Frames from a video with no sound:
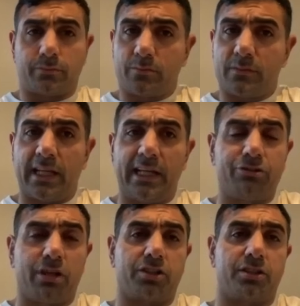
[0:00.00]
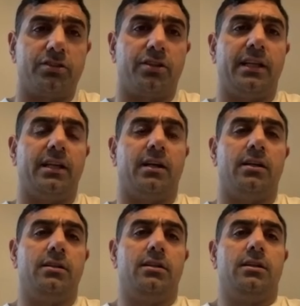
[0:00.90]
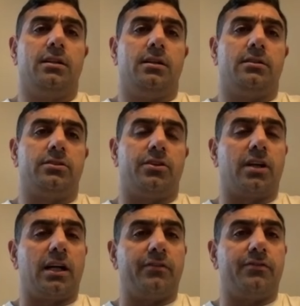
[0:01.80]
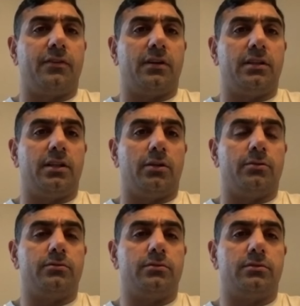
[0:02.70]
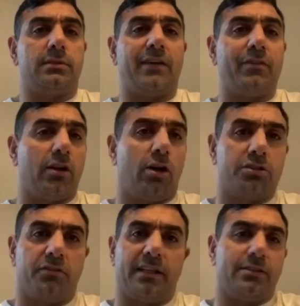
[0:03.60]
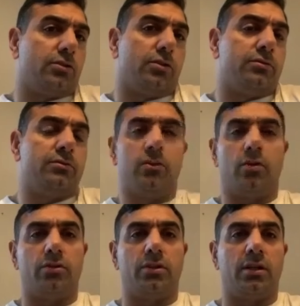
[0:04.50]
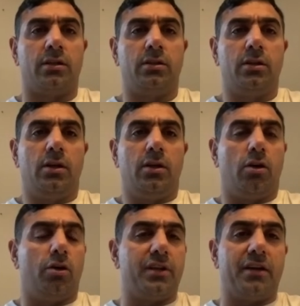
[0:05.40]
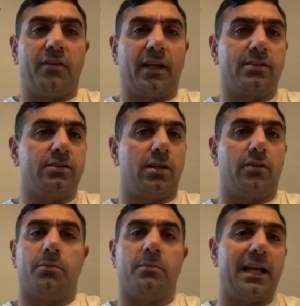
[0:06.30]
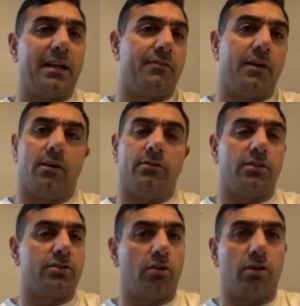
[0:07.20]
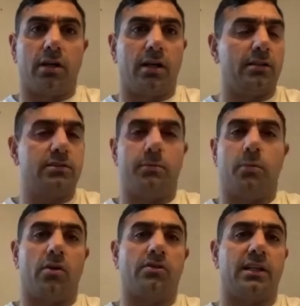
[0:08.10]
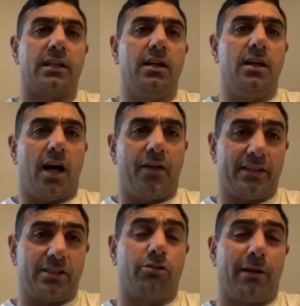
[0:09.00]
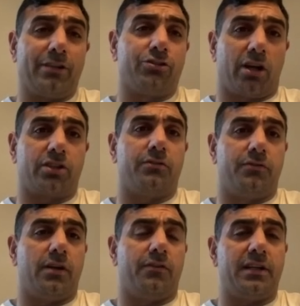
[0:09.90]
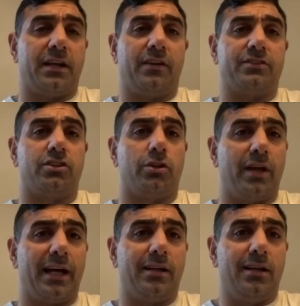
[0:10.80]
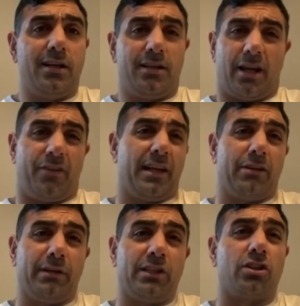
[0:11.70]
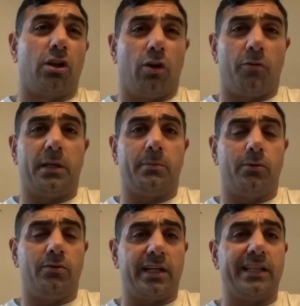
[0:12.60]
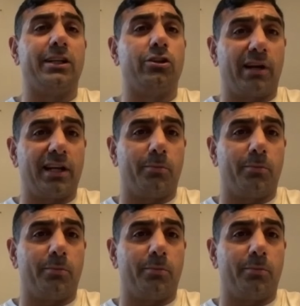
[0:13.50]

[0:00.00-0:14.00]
introduction to the uh, to the kind of you know having large events on on uh, on Netflix. You know, from NFL to soccer to boxing. I think it's a great introduction for, for Netflix to do that. I think it reached a lot of people and it did great numbers.